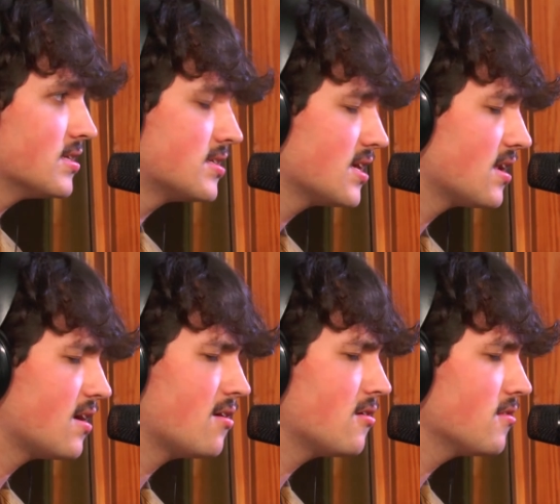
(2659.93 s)
Said
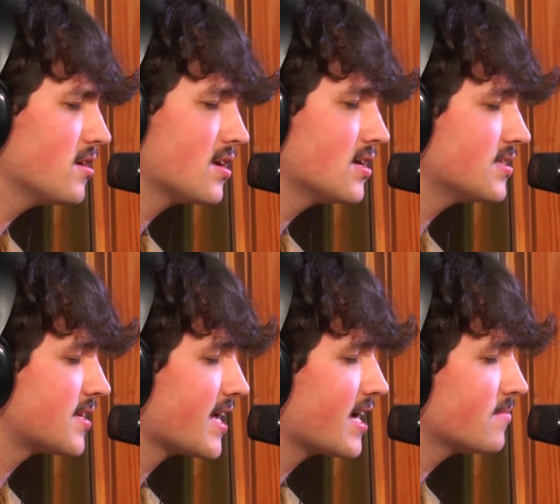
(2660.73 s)
all the good
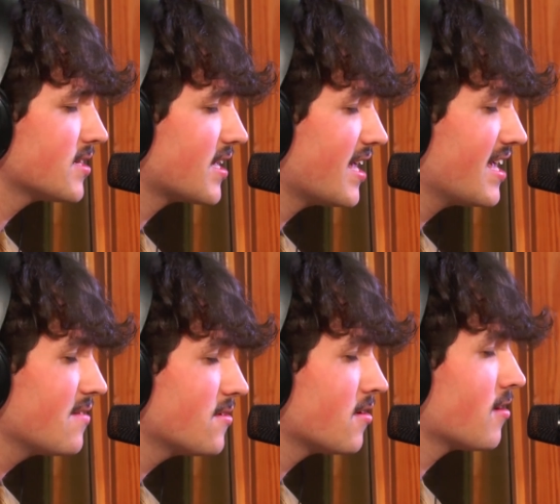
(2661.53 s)
times I
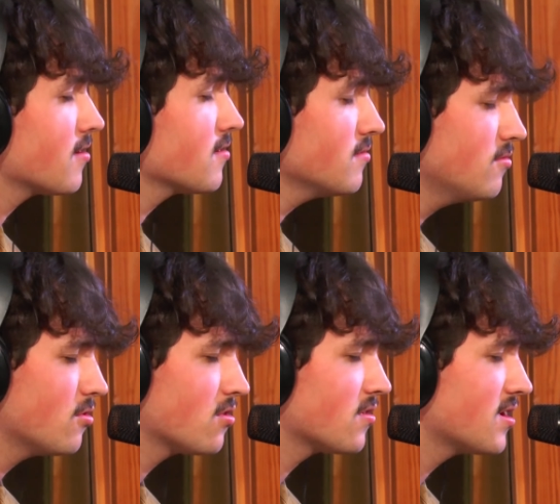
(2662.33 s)
gave to her
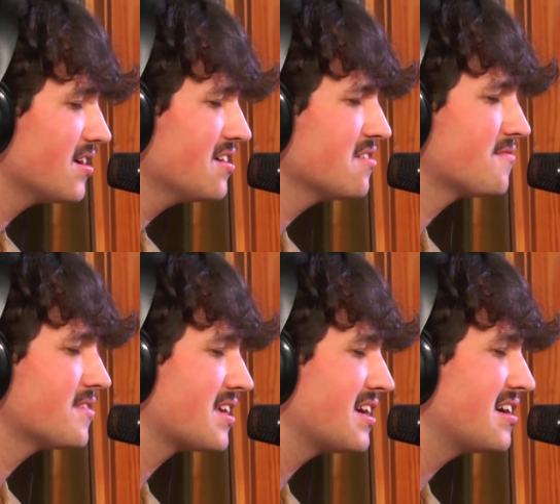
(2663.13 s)
were enough
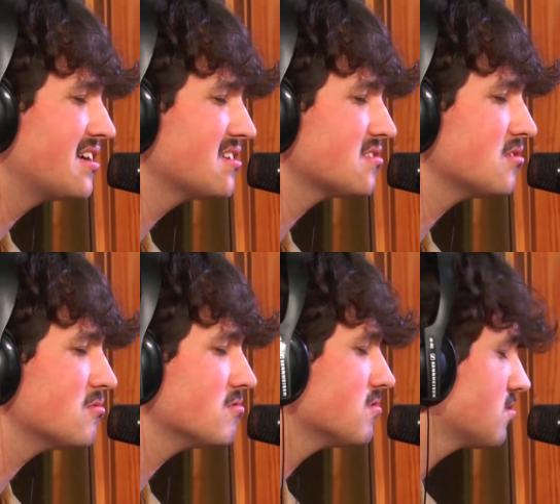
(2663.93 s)
to cut us
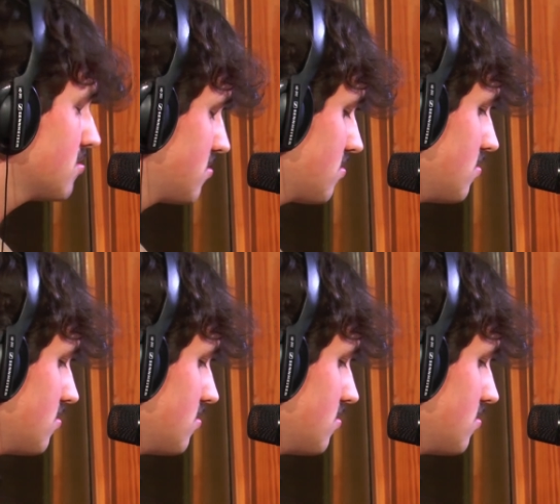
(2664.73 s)
loose.